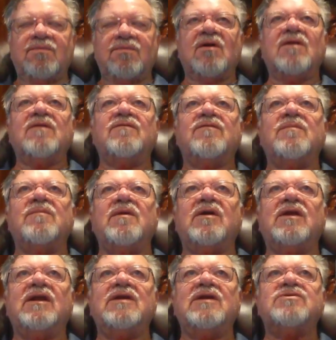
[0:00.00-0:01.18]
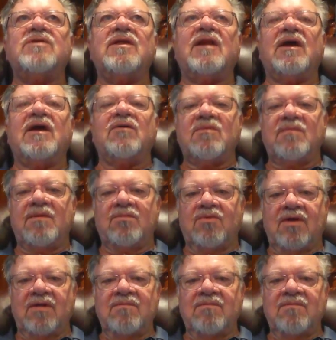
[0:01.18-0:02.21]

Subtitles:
part of American history that I remember.